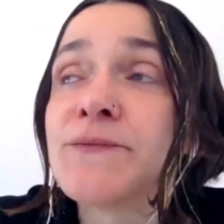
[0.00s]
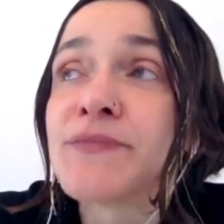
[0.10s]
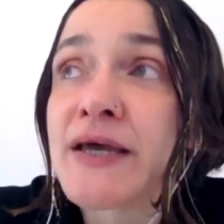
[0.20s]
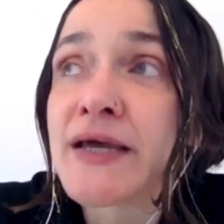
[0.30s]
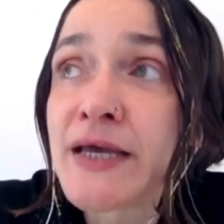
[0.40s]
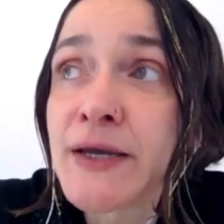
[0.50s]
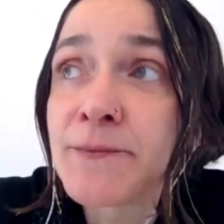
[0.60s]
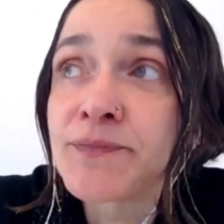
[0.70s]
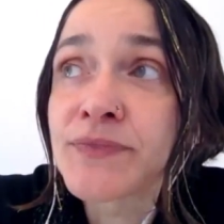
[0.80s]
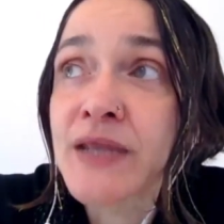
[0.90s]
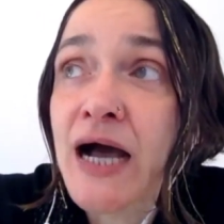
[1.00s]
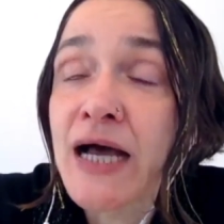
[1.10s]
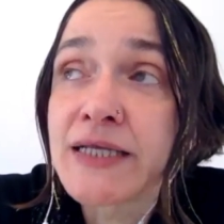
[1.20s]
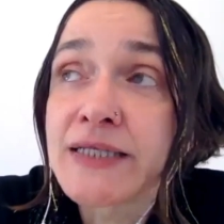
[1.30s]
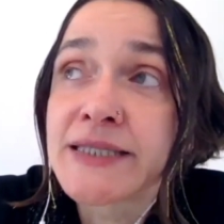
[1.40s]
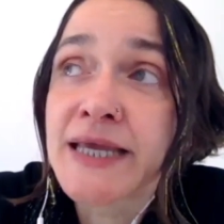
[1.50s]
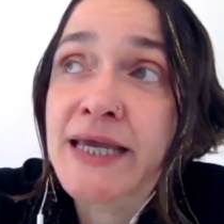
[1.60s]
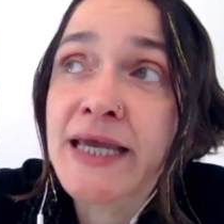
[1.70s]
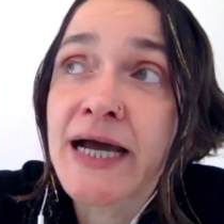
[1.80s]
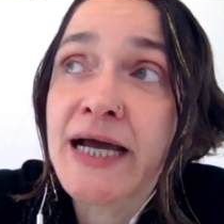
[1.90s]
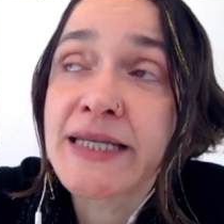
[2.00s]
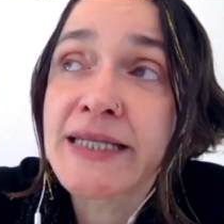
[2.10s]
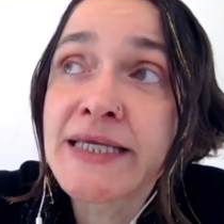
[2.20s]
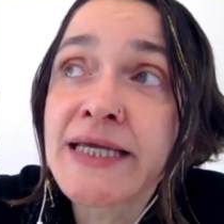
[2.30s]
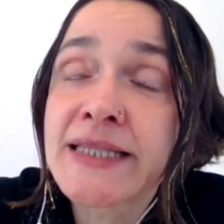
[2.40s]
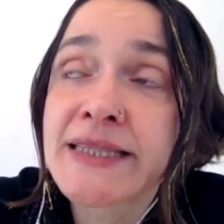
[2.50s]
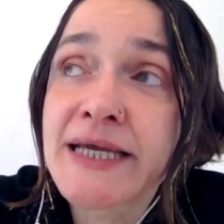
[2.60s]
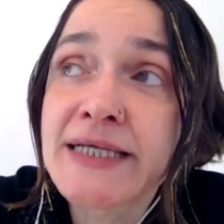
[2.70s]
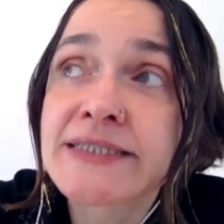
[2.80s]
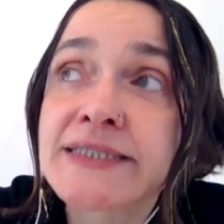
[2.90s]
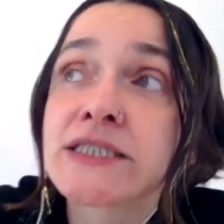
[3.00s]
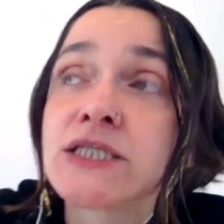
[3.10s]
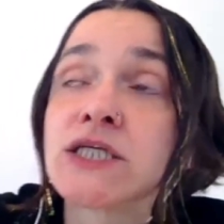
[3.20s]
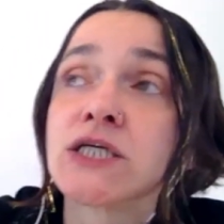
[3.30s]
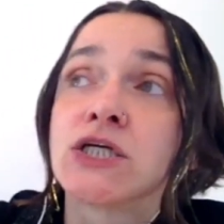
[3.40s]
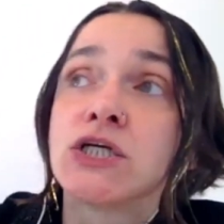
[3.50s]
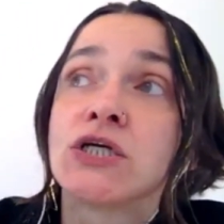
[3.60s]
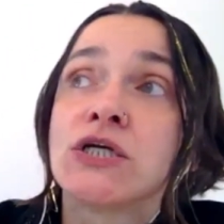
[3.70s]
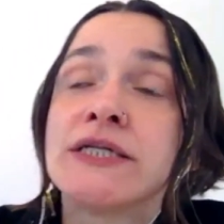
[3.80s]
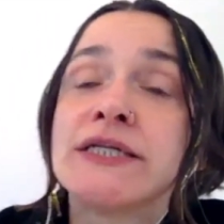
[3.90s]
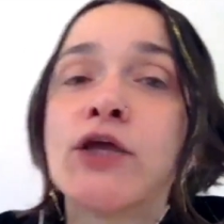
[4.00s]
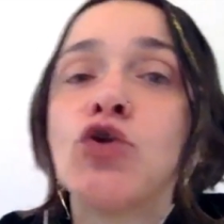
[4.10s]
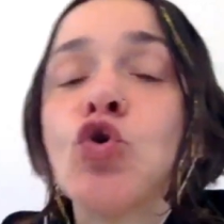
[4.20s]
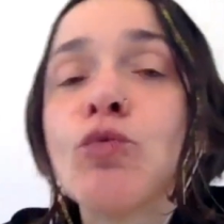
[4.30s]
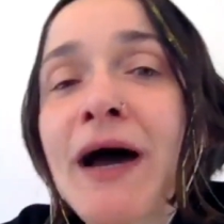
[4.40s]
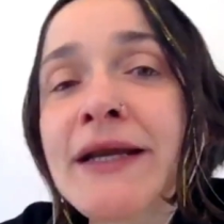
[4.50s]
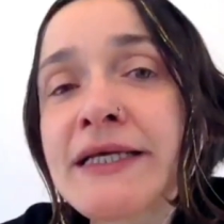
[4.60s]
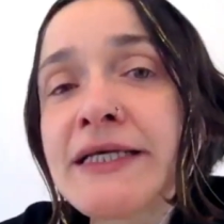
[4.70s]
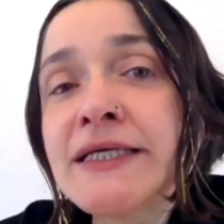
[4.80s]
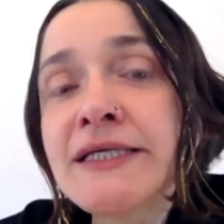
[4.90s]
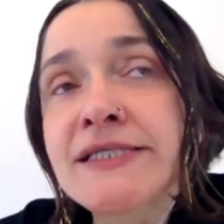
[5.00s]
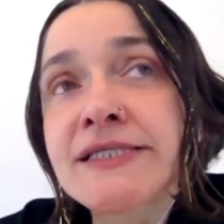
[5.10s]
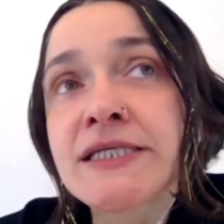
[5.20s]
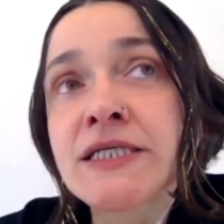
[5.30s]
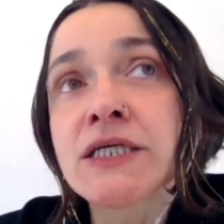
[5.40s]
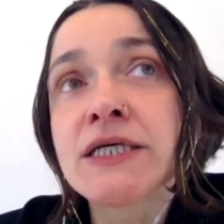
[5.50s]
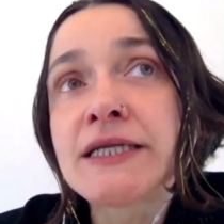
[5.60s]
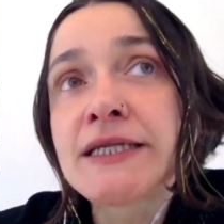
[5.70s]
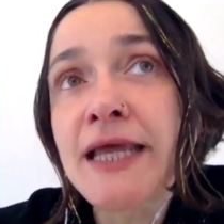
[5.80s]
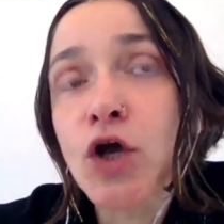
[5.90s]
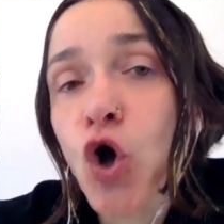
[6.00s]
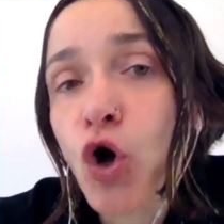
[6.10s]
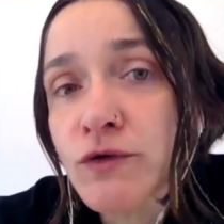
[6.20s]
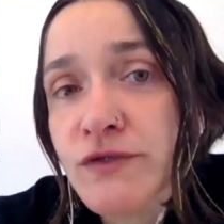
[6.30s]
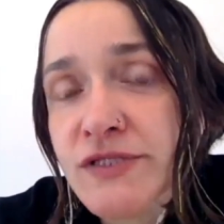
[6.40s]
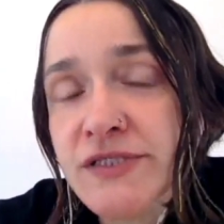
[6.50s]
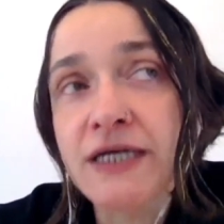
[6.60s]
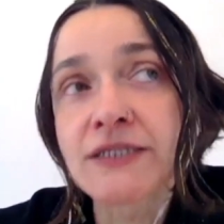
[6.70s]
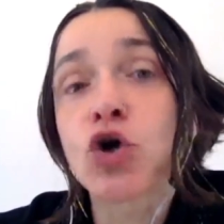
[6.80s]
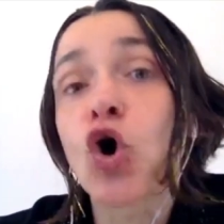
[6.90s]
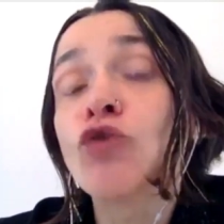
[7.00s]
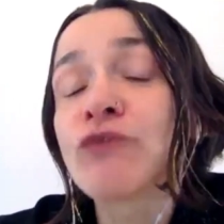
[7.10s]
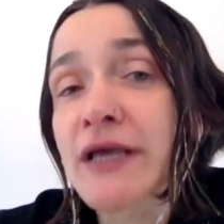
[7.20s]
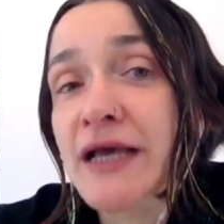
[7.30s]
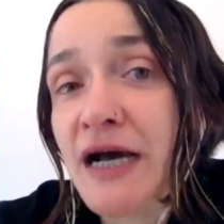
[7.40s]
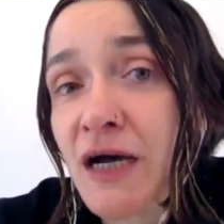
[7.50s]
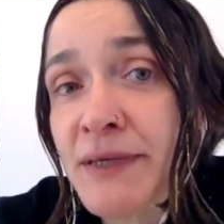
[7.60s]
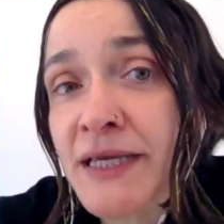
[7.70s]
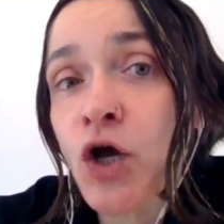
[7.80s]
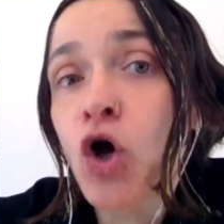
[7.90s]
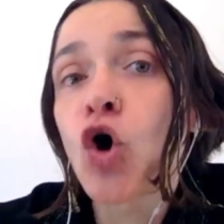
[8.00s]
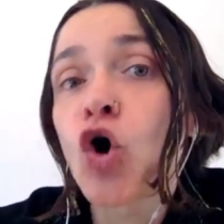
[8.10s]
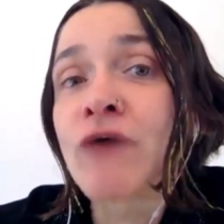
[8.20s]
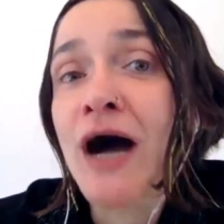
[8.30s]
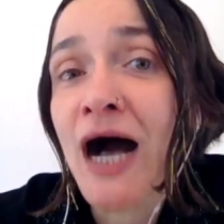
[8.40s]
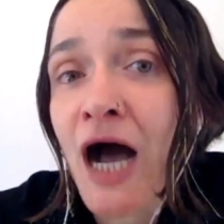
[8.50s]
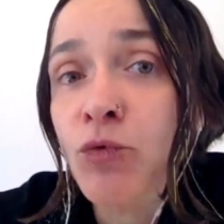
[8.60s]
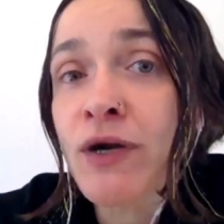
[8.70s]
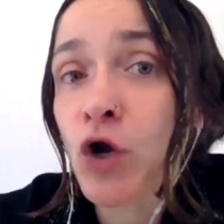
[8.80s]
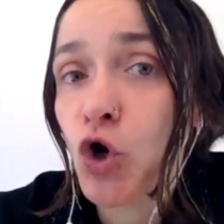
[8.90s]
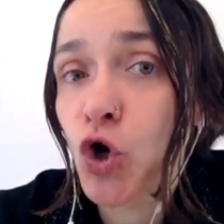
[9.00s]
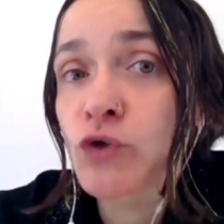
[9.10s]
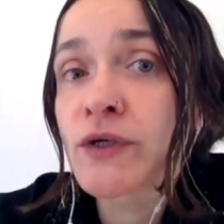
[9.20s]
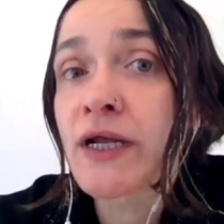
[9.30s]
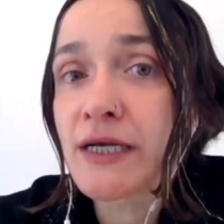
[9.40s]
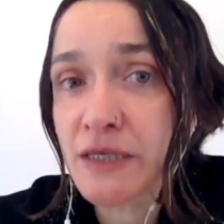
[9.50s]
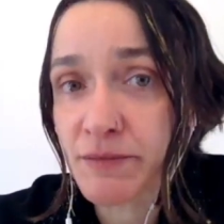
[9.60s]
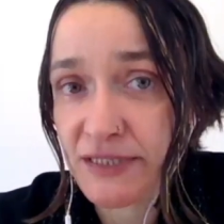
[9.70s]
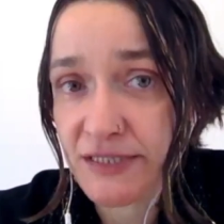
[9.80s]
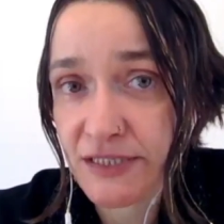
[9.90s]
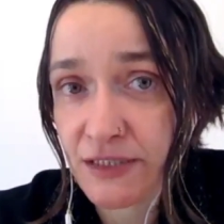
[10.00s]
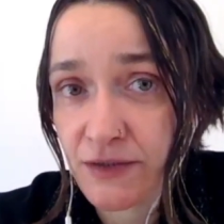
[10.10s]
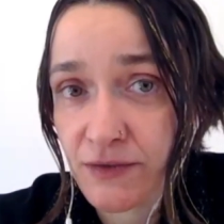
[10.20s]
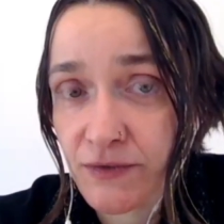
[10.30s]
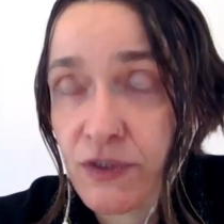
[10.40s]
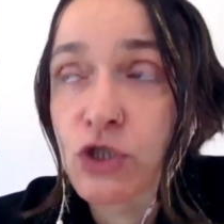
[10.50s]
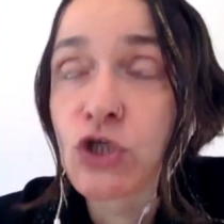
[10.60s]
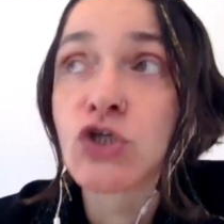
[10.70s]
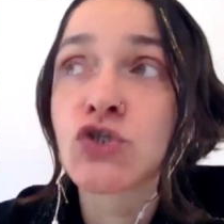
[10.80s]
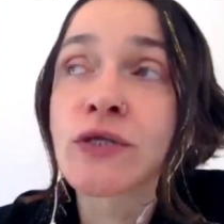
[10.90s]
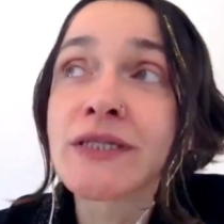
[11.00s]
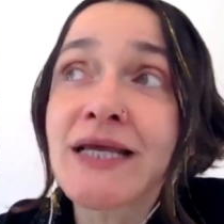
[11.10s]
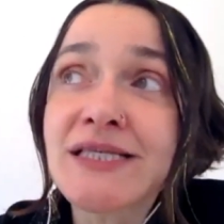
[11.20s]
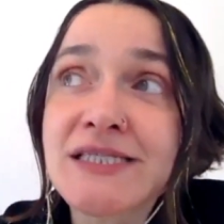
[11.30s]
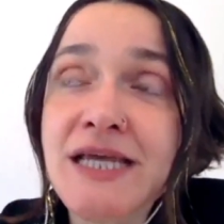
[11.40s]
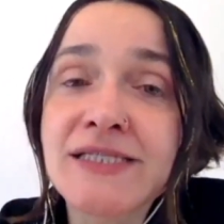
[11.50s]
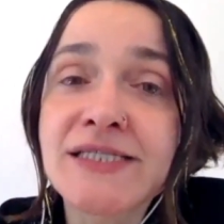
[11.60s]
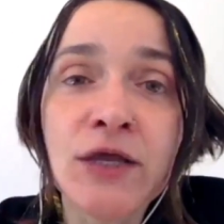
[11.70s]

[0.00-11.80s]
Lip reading: the idea that the human is the constant overcoming of our own limits. So in that sense, the